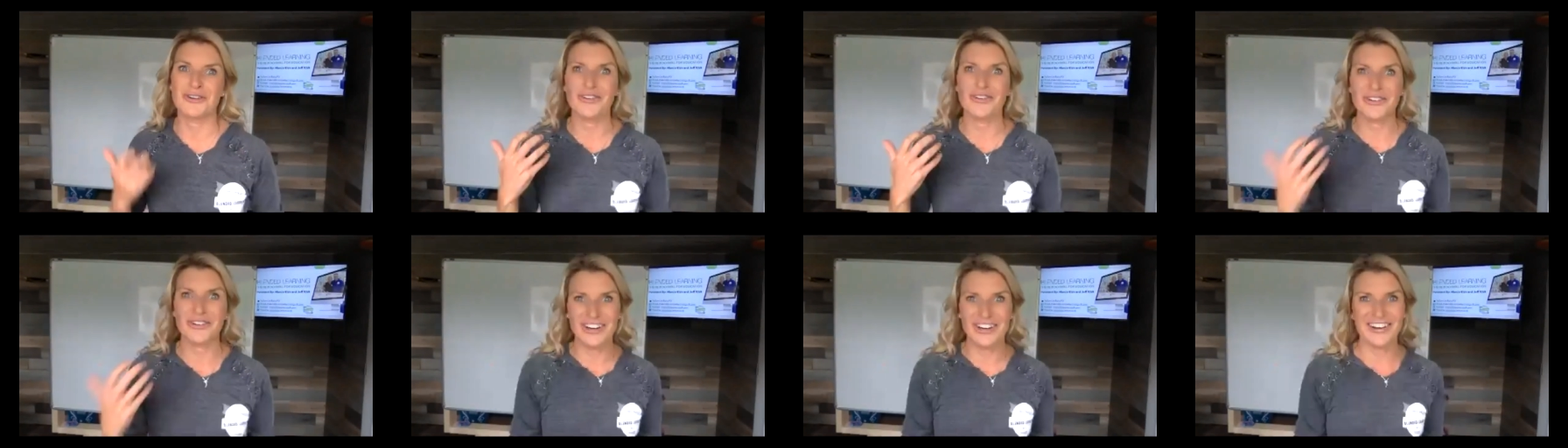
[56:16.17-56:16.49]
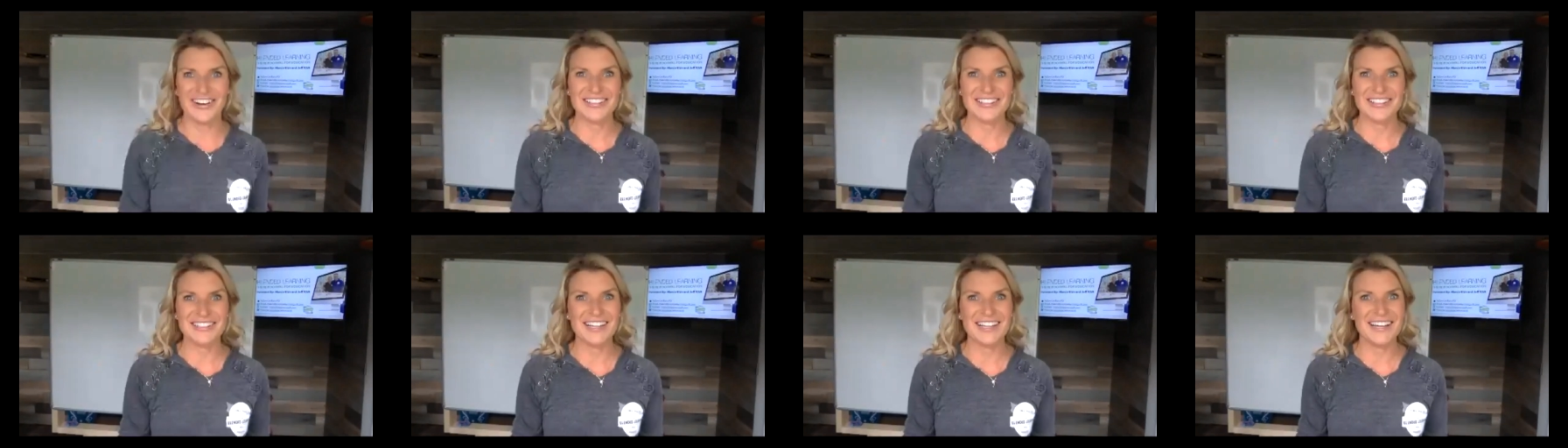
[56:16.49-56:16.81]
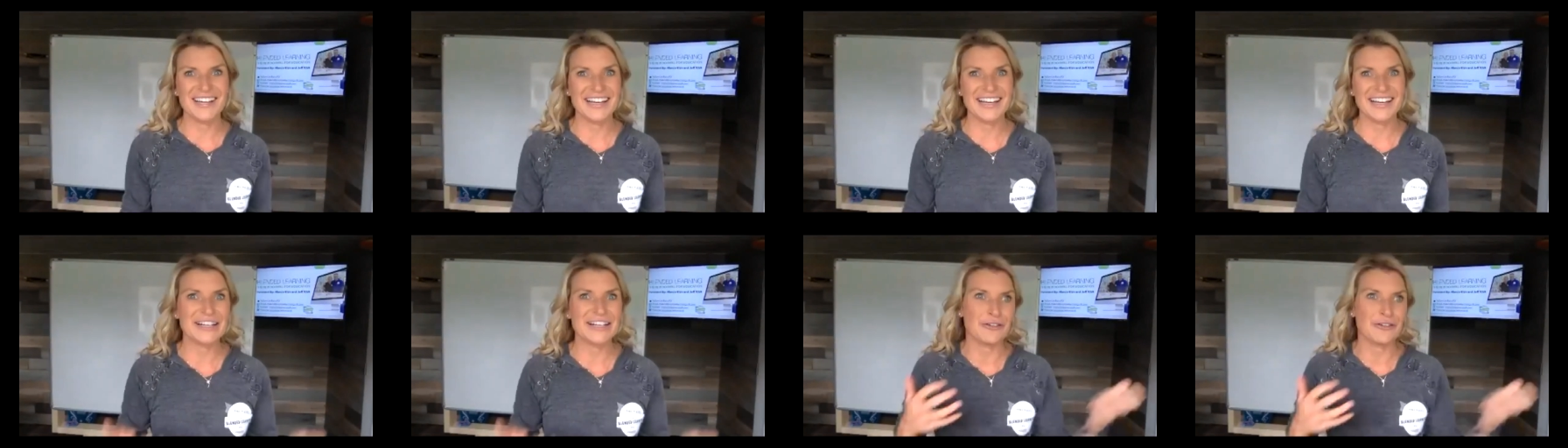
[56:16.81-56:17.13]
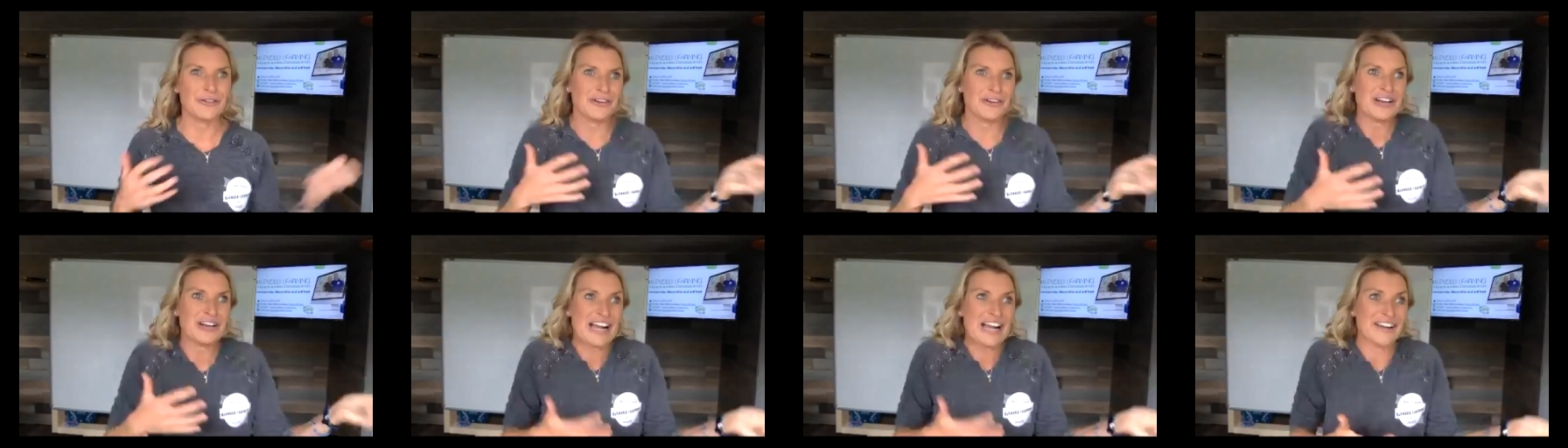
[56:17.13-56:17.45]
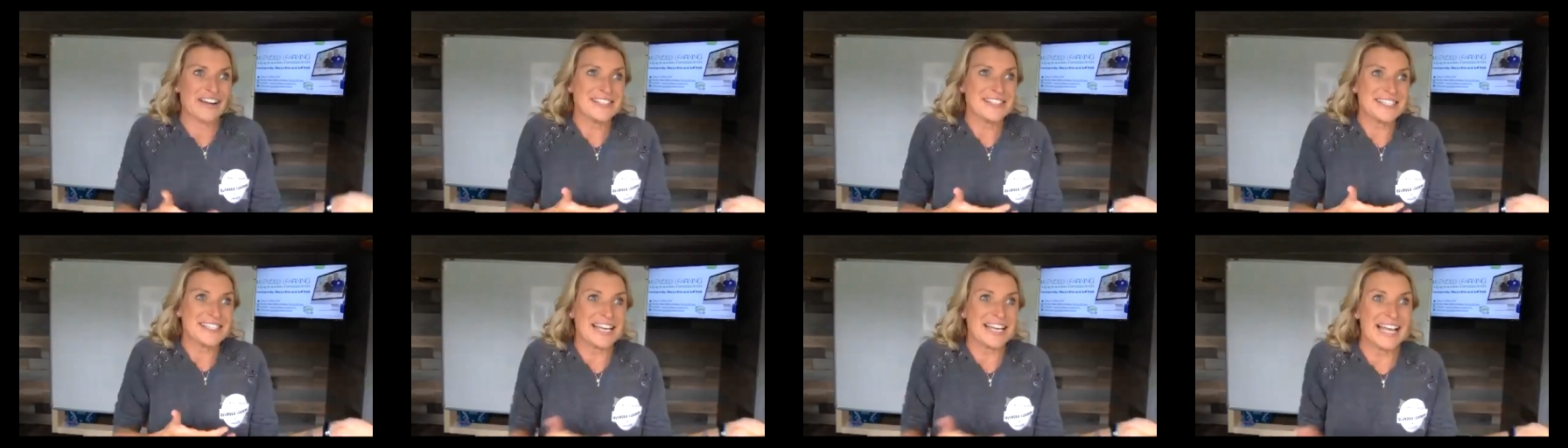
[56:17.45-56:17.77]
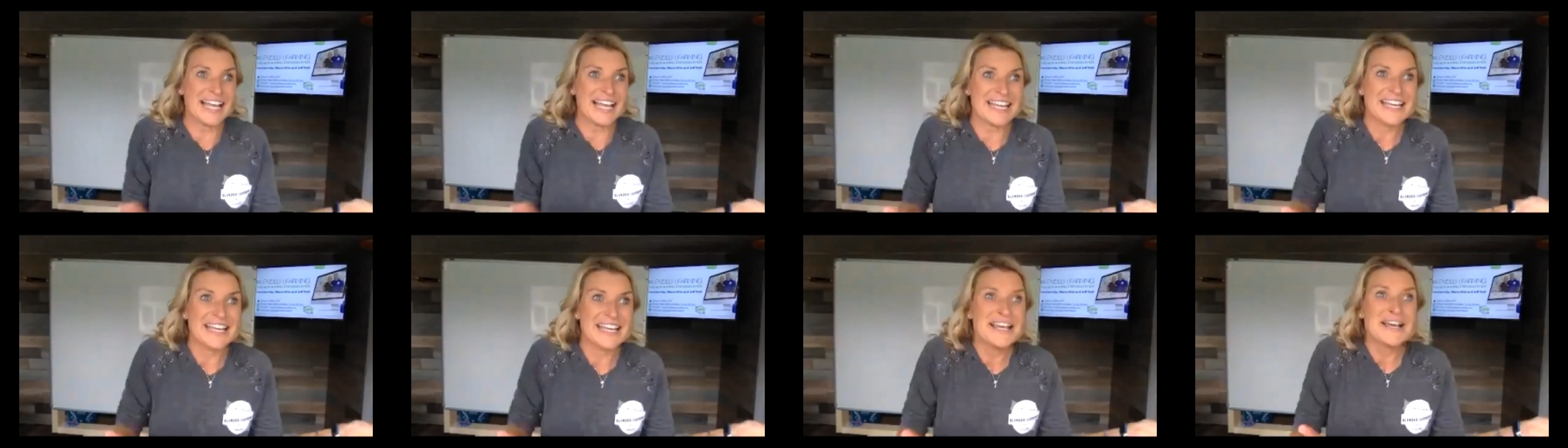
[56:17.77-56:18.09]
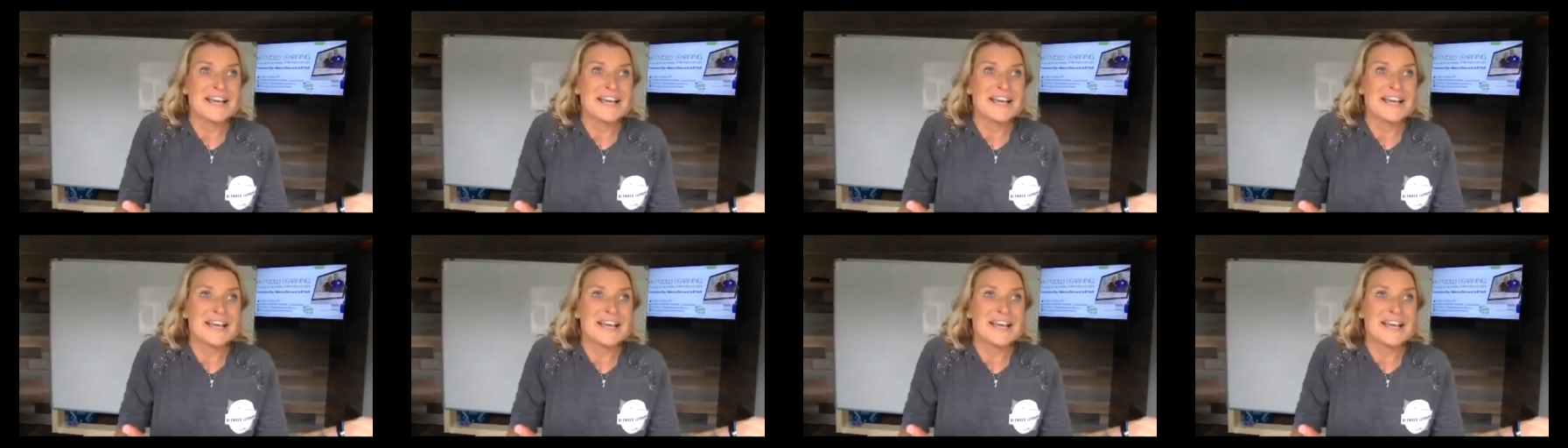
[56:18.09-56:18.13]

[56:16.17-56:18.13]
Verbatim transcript: or online or on site.